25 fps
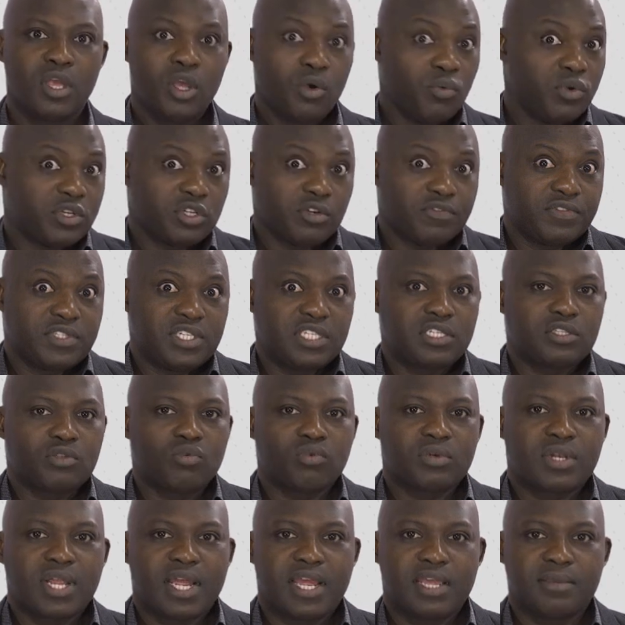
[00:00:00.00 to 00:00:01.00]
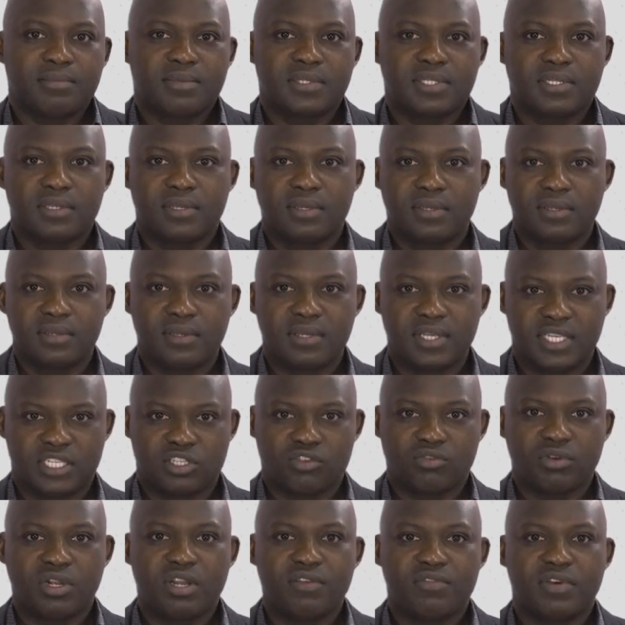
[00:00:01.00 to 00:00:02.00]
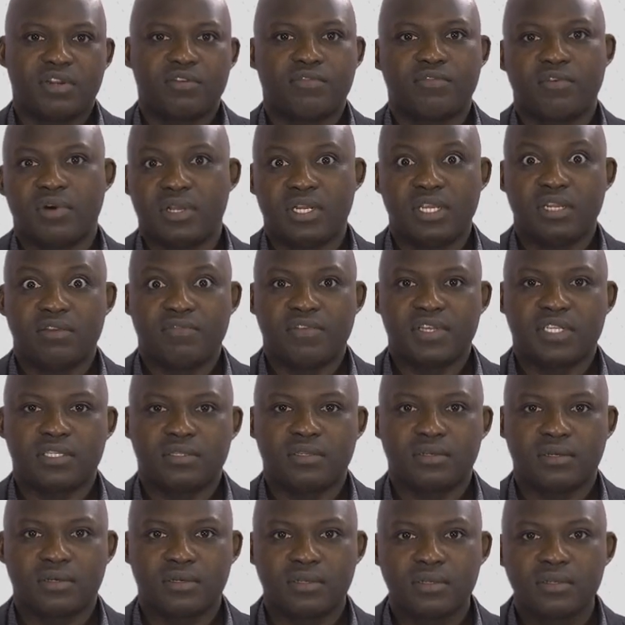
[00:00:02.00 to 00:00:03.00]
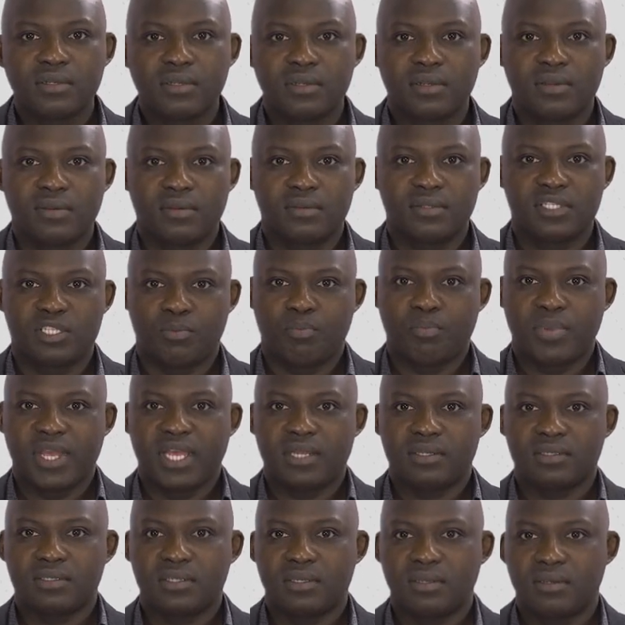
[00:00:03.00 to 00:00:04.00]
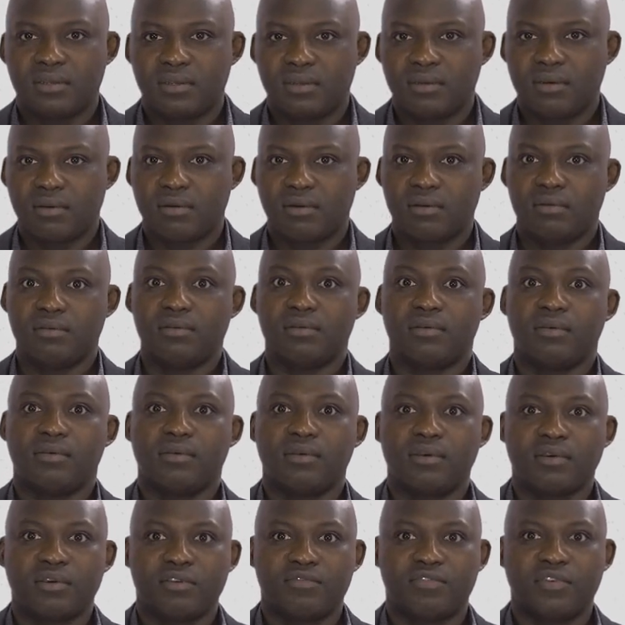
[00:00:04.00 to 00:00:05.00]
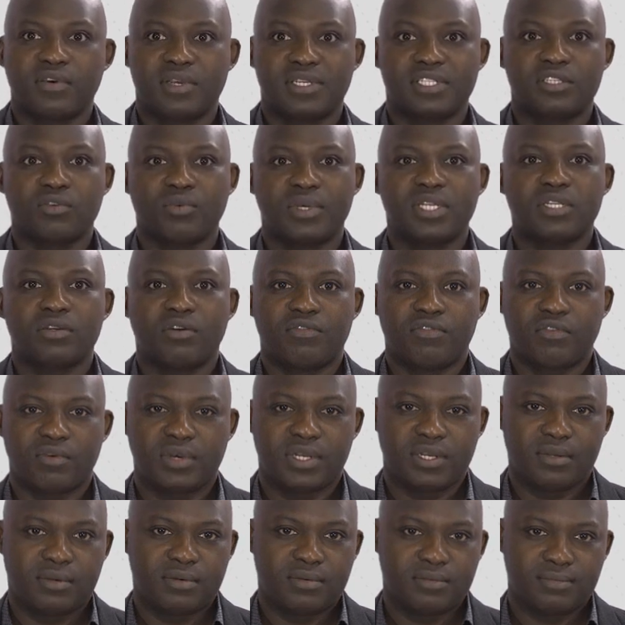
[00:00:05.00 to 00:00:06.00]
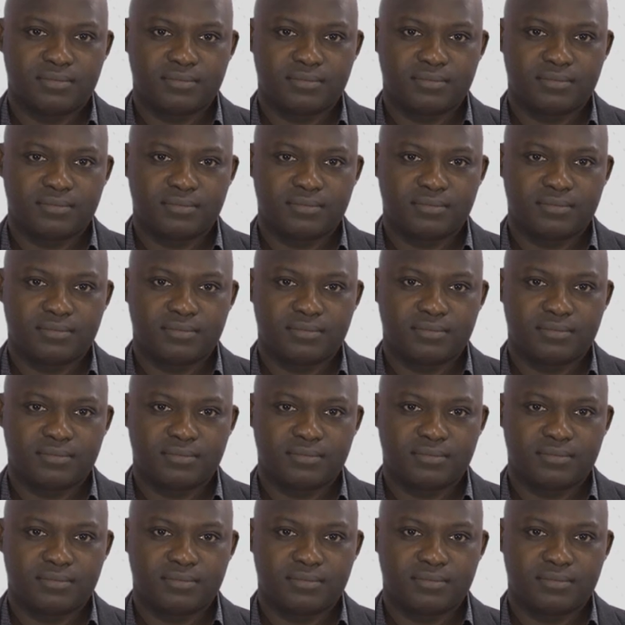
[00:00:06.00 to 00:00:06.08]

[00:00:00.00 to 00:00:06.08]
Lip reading: Which of these two types is relevant for an investor depends on the reference rate of return.